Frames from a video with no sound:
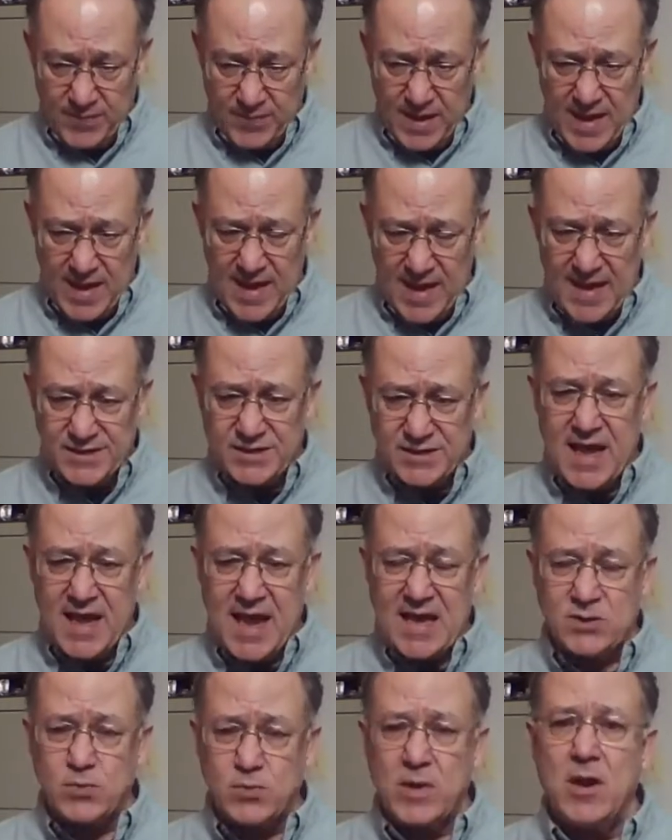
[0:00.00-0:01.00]
And
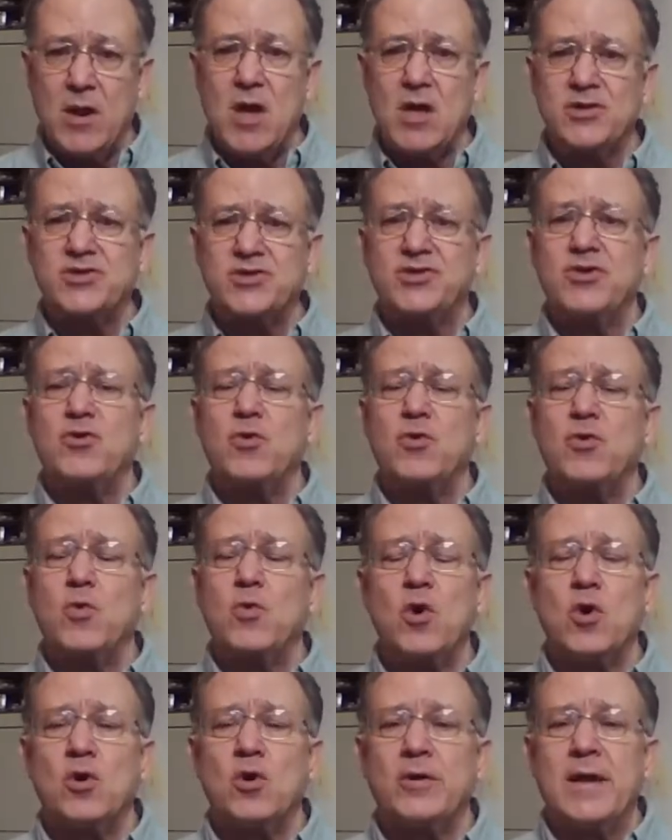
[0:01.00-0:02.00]
as we launch to the
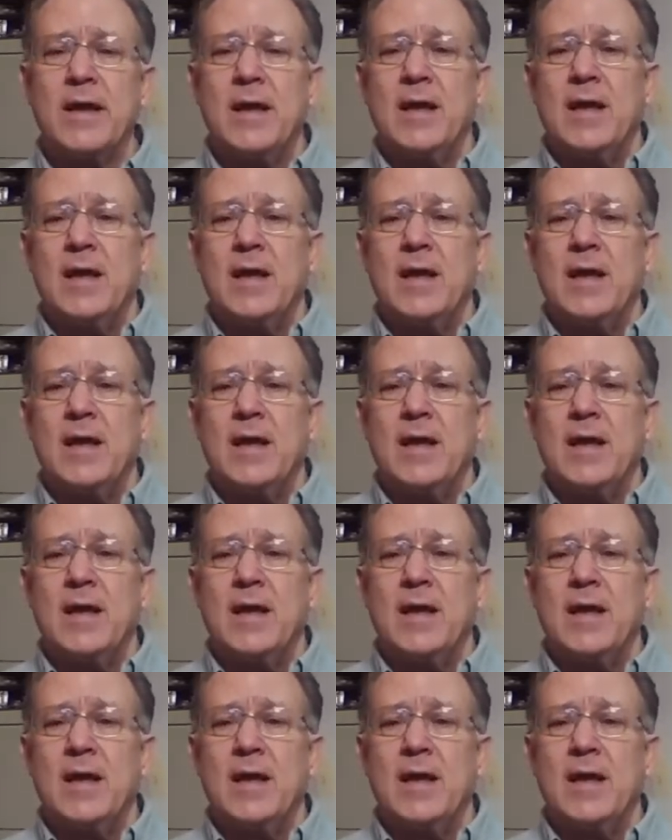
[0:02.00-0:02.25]
world,